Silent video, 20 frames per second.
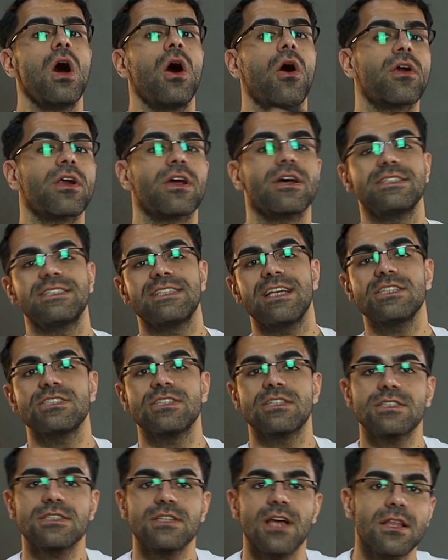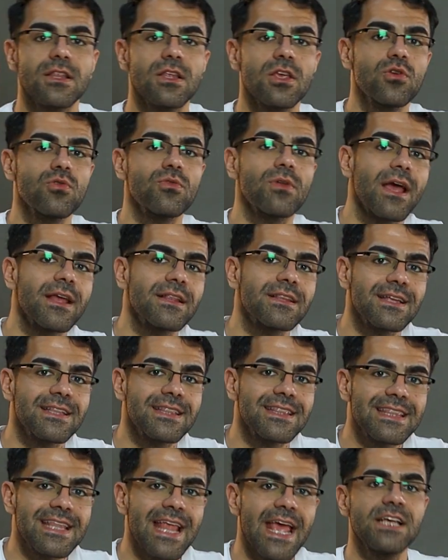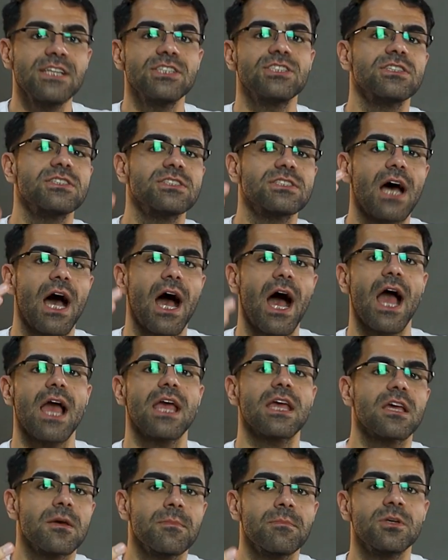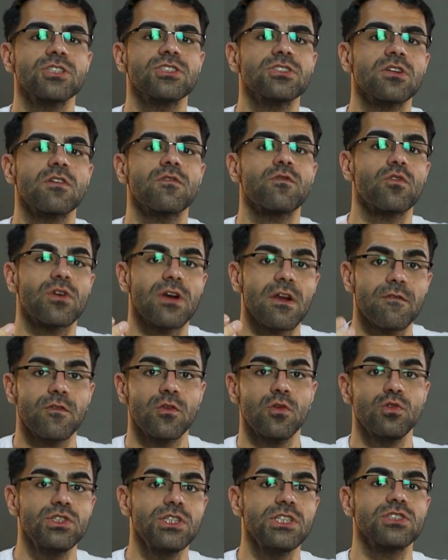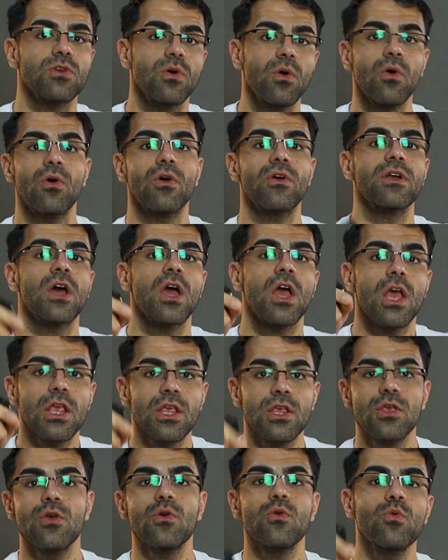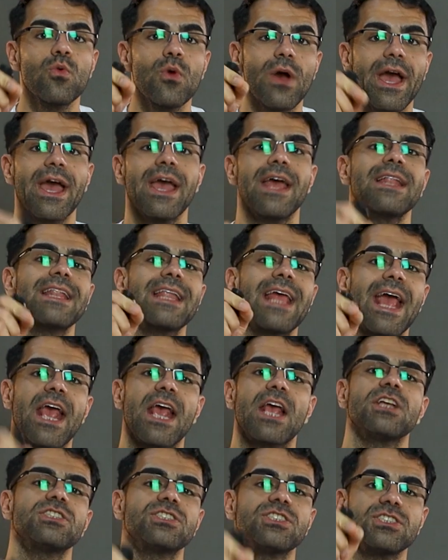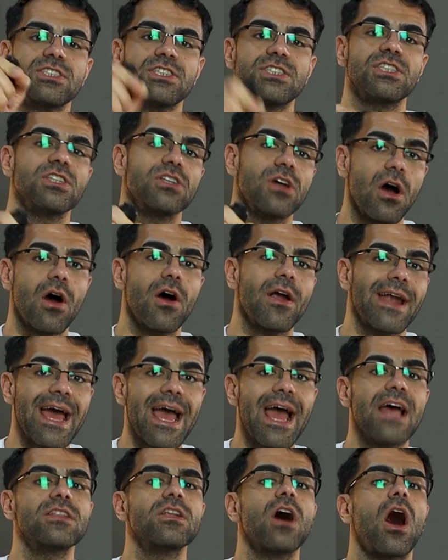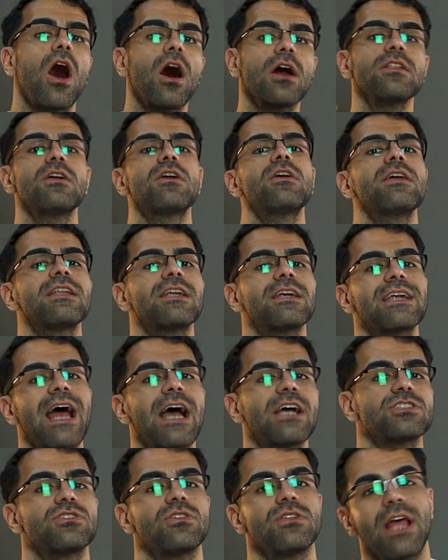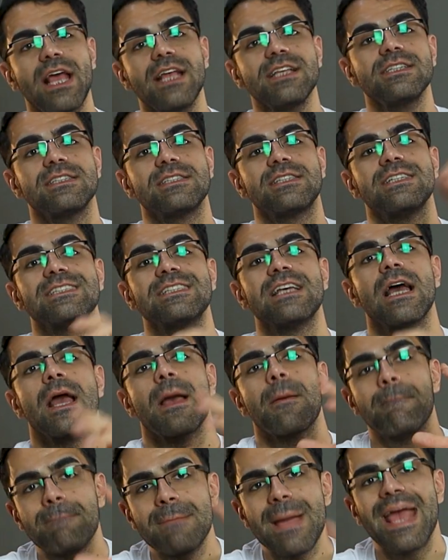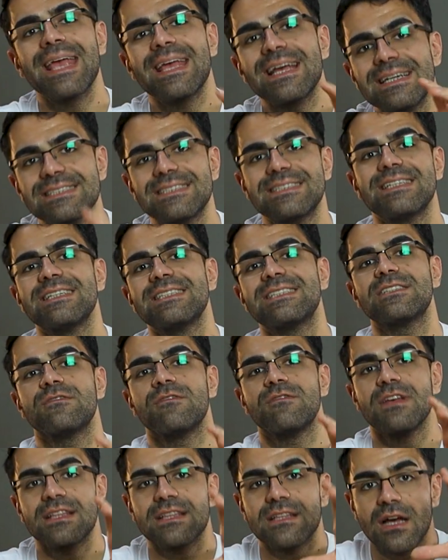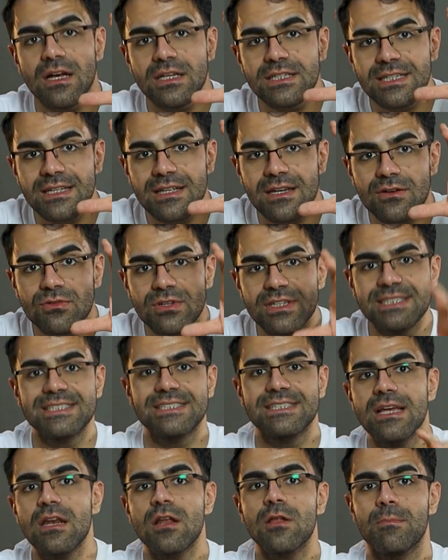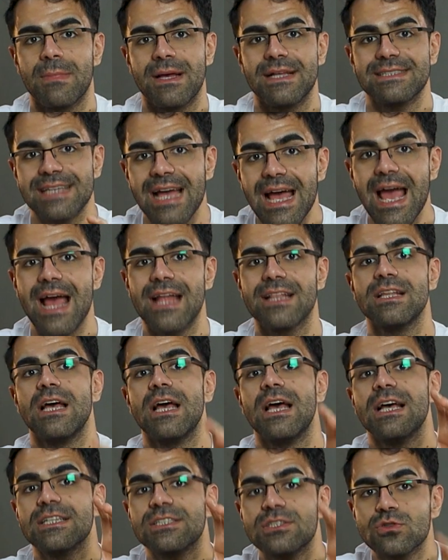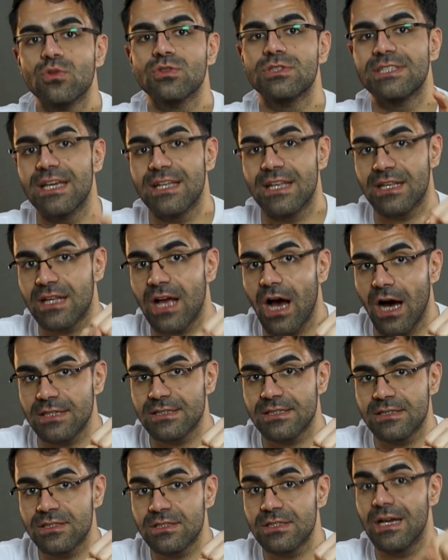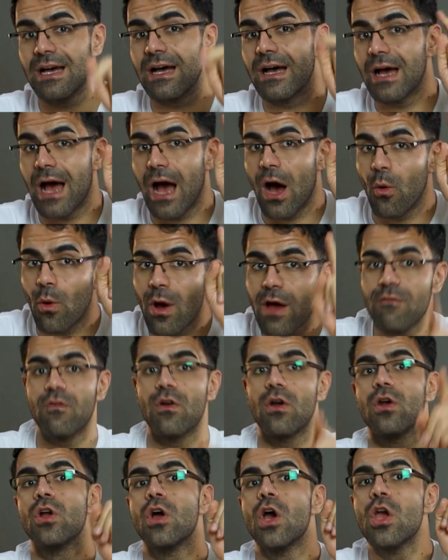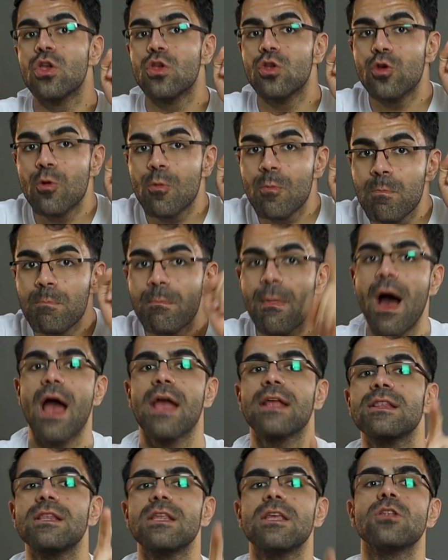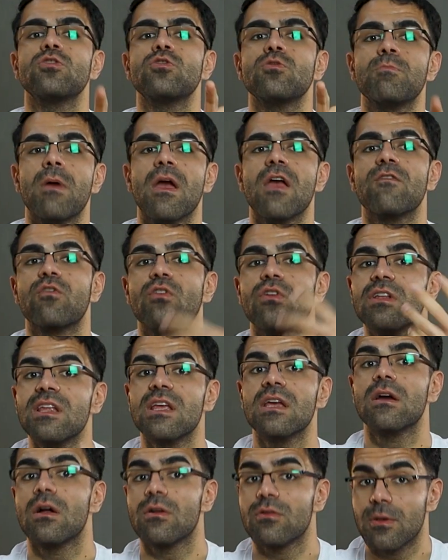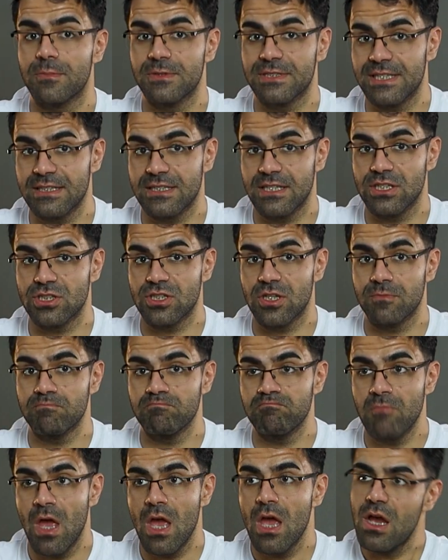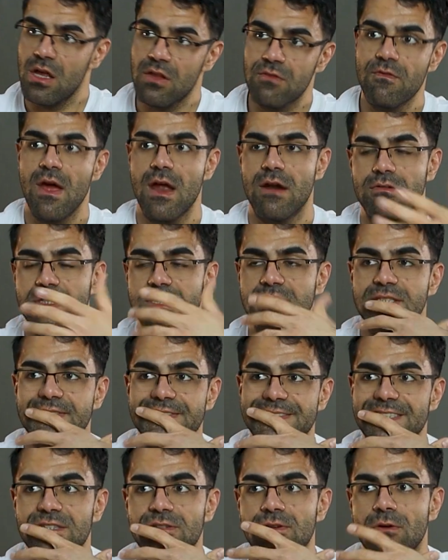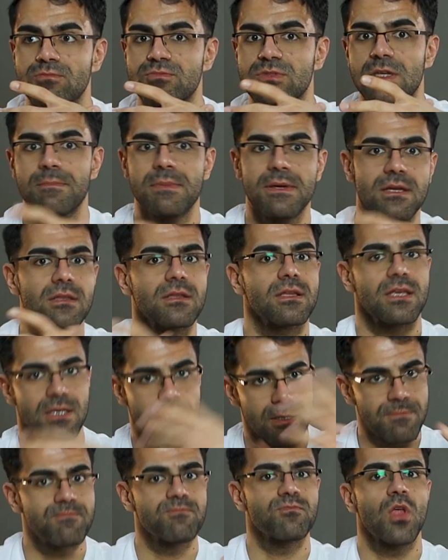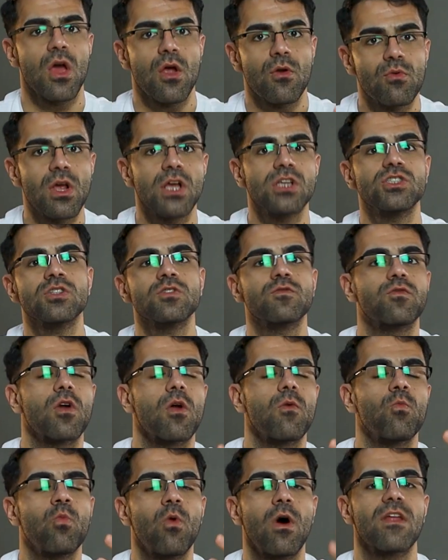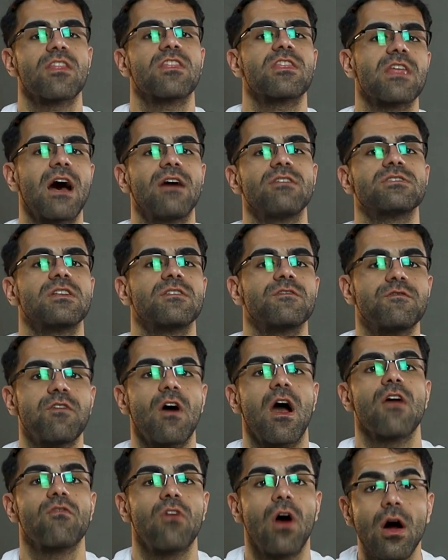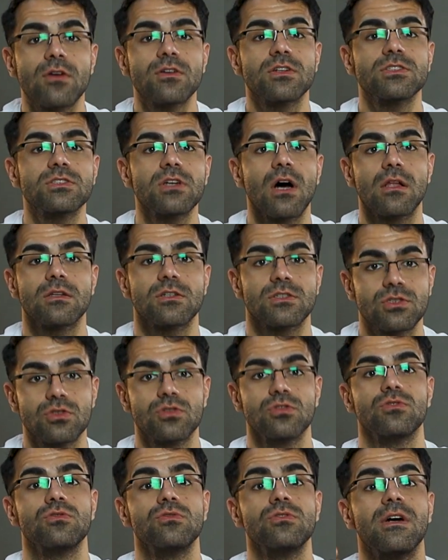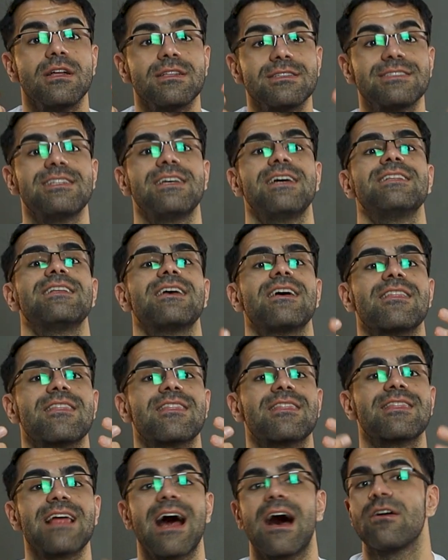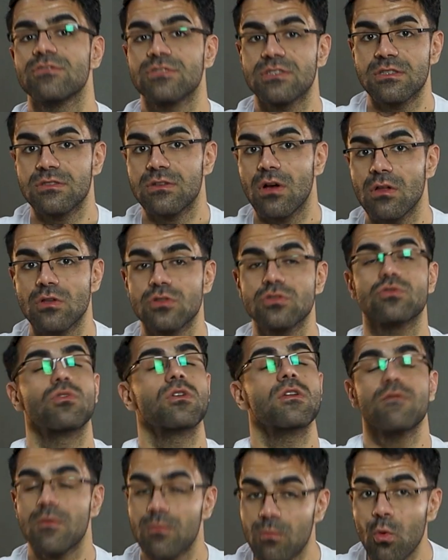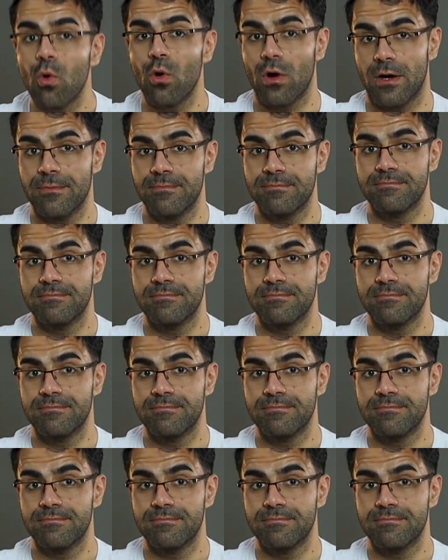Organizations like the United Nations High Commissioner for Refugees or UNHCR and other international agencies may assist with resettlement and associated costs. However, you might need to pay for legal representation. It varies, typically ranging from $1,500 to $10,000 or even more.